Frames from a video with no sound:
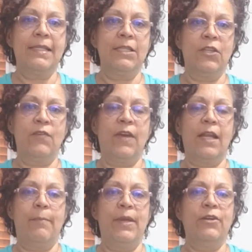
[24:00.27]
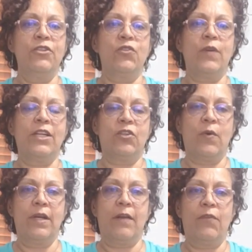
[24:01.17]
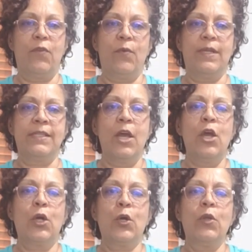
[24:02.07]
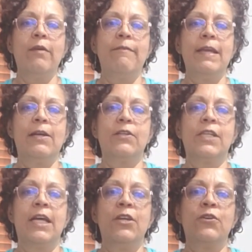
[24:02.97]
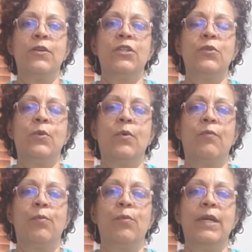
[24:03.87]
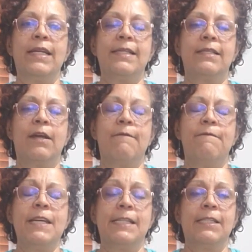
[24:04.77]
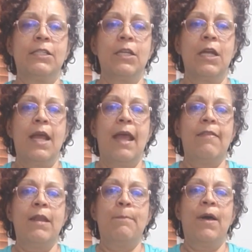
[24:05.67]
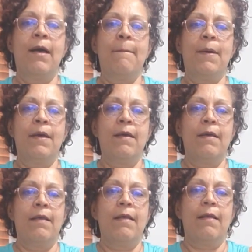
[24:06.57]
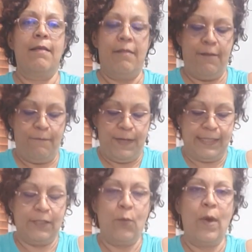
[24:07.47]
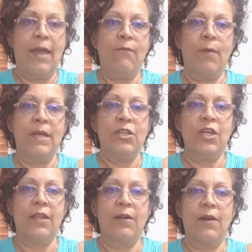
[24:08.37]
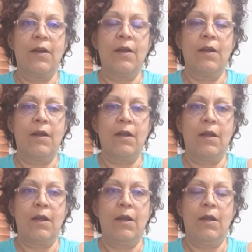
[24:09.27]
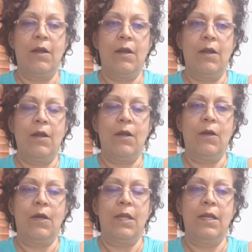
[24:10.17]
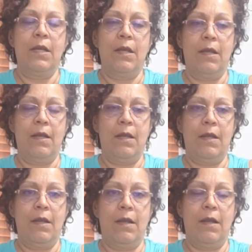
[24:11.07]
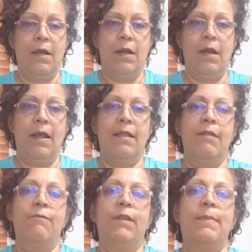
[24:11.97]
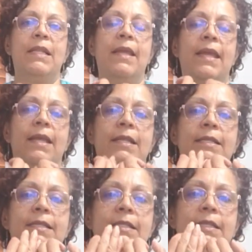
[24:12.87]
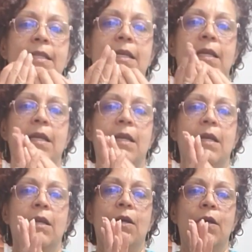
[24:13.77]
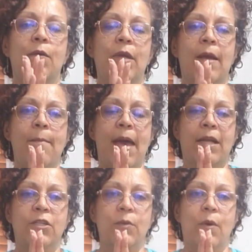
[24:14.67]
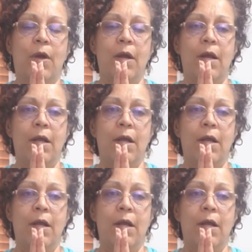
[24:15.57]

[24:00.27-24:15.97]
until you've got a bigger stretch going on through the wrist. Curl the fingers under into a fist, and then pump the fists away from each other. Good. And then flipping the hands. Good. We come back to our